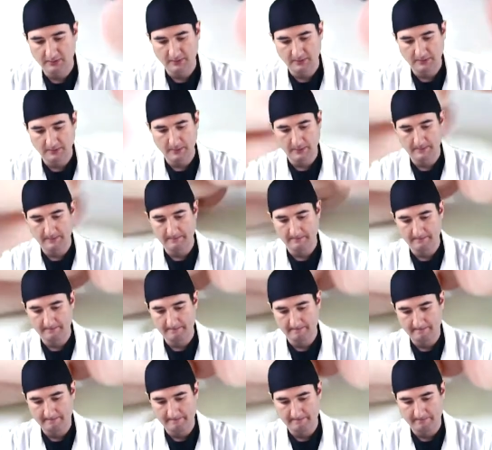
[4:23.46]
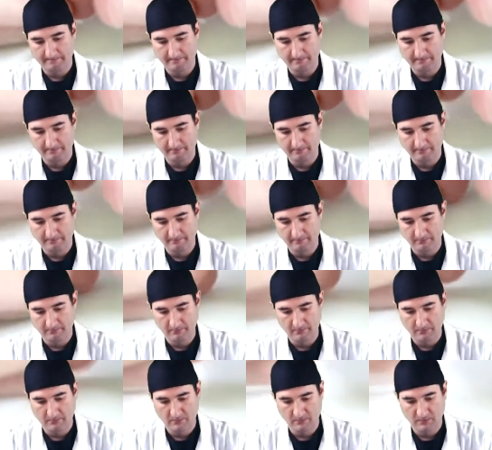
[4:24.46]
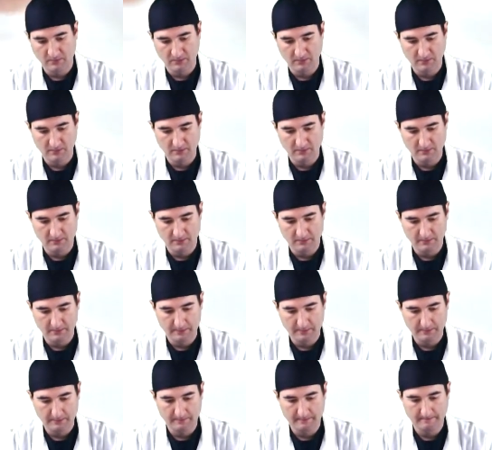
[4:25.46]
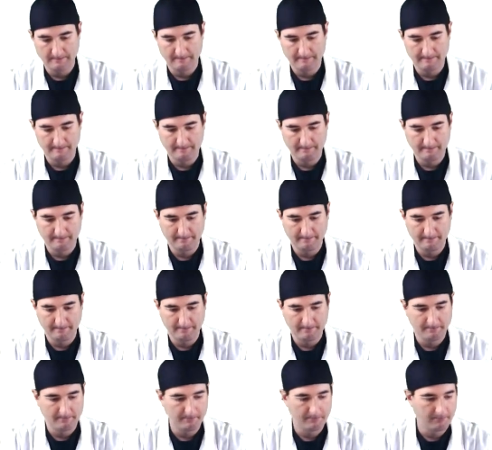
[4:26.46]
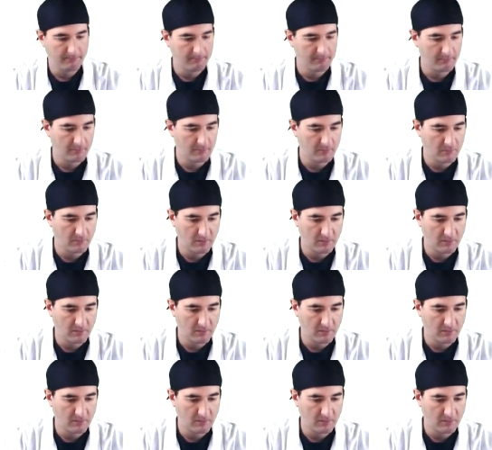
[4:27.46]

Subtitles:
Nobody speaks.